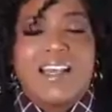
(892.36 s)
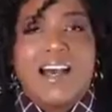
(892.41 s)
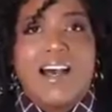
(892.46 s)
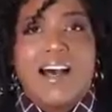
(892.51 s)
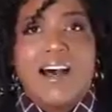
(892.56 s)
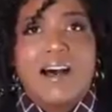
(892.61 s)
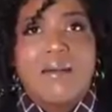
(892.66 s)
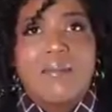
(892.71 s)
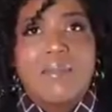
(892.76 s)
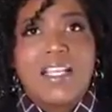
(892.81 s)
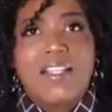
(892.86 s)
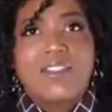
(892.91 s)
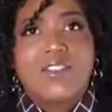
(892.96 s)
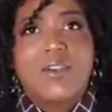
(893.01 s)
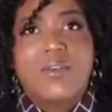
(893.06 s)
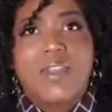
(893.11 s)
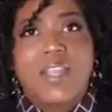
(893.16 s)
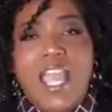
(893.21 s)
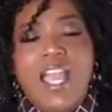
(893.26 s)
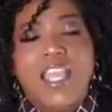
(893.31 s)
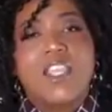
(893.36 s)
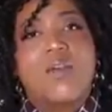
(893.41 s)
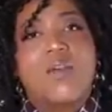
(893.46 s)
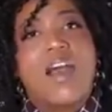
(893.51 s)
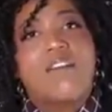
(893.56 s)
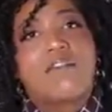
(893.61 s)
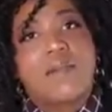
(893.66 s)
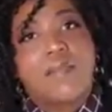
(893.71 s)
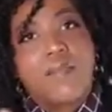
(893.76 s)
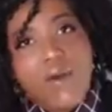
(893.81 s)
And so, yeah, you
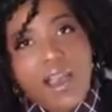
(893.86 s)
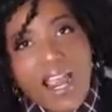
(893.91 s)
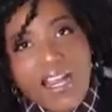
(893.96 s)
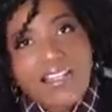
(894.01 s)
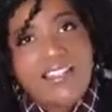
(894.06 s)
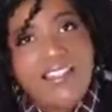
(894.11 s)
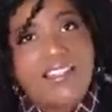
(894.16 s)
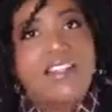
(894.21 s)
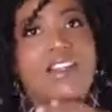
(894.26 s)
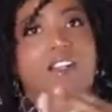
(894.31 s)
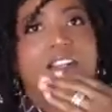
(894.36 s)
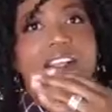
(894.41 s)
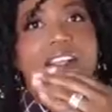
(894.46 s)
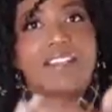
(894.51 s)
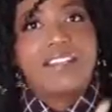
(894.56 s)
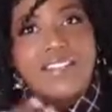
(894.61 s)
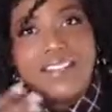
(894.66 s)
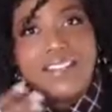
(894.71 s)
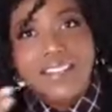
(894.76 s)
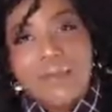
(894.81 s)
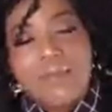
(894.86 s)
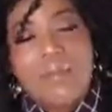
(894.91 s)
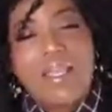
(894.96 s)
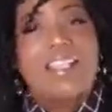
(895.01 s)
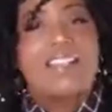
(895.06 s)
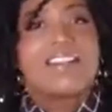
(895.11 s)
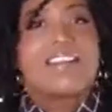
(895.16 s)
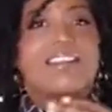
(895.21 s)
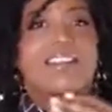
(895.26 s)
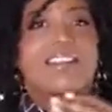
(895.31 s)
have to practice it on a consistent
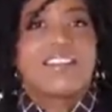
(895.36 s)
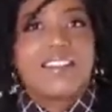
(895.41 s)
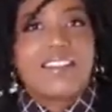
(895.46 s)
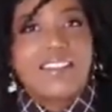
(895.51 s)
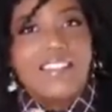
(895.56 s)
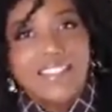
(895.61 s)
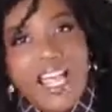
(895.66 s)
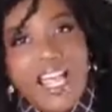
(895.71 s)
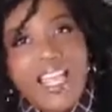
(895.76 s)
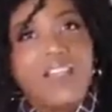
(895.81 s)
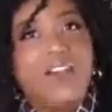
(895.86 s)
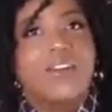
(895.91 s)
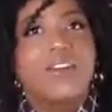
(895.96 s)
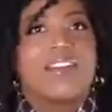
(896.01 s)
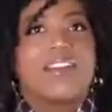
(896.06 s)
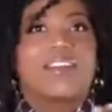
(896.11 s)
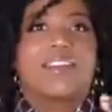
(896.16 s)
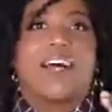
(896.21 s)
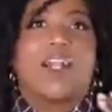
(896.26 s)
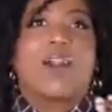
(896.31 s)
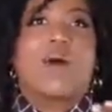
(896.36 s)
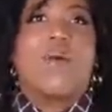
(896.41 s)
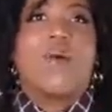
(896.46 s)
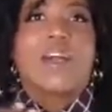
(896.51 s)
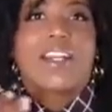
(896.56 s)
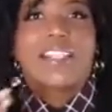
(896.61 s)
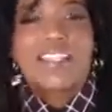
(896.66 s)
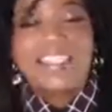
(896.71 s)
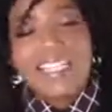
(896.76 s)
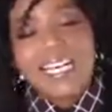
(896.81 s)
basis. It's a cycle. It's not a
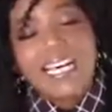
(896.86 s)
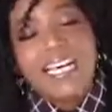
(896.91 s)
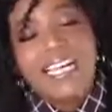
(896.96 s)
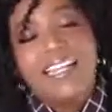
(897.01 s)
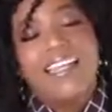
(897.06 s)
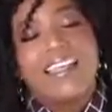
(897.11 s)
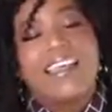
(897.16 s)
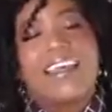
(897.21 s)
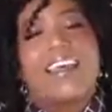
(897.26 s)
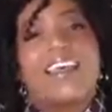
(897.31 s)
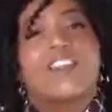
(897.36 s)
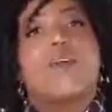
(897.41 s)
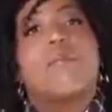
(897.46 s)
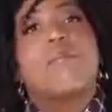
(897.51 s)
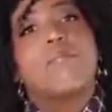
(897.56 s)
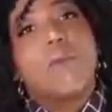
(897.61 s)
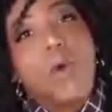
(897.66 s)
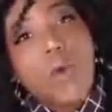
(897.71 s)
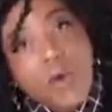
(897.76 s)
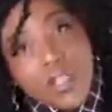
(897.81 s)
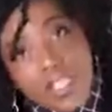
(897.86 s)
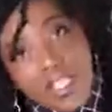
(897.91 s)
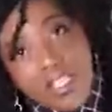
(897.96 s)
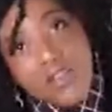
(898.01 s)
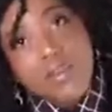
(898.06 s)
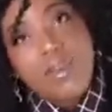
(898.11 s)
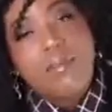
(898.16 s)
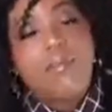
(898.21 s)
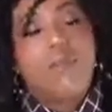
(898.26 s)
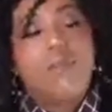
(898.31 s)
one and done. The more that
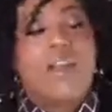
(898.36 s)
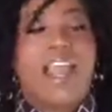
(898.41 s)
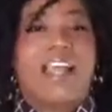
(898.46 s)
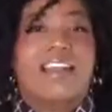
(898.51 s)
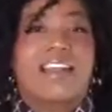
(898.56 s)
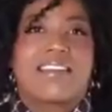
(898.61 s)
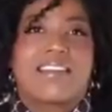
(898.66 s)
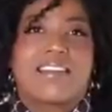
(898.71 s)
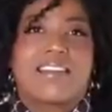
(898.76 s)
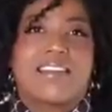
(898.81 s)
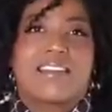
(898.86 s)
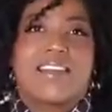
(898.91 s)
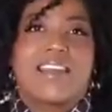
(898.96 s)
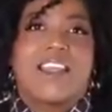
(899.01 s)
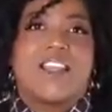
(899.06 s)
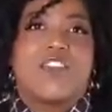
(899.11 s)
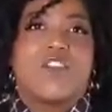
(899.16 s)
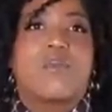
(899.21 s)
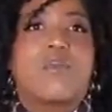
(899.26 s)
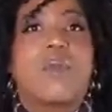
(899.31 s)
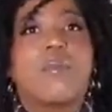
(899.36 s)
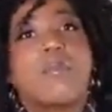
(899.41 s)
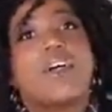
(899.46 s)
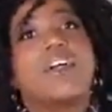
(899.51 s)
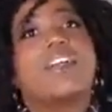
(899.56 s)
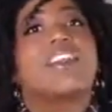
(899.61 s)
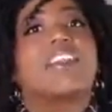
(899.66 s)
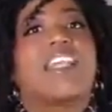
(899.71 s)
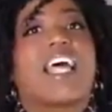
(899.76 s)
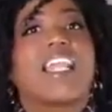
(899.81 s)
you can practice it, you'll be
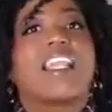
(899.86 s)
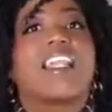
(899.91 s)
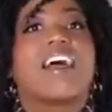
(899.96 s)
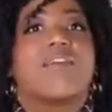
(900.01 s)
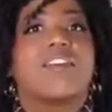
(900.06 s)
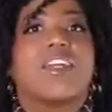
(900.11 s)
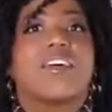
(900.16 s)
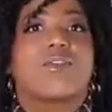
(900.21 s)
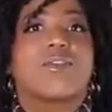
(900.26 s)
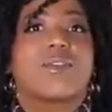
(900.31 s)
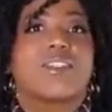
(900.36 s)
building that level of